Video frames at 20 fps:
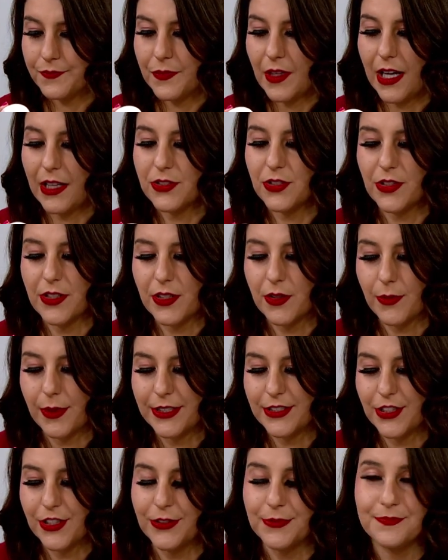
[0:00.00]
I'll do this one
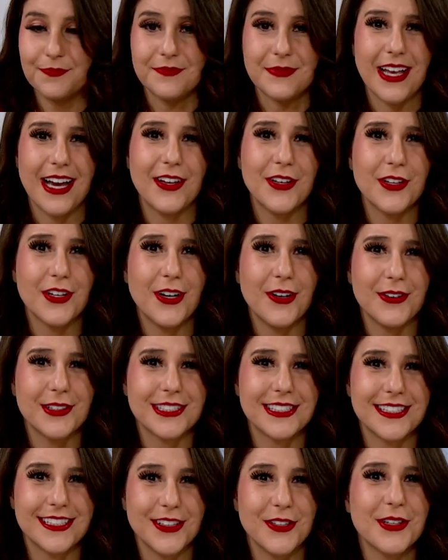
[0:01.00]
too. You can
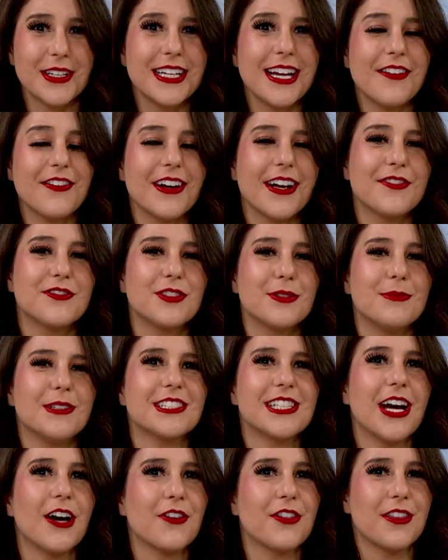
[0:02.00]
always, you can never have too
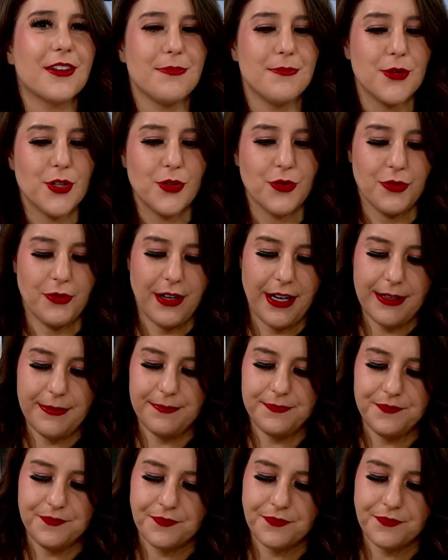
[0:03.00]
much healthy mood, right?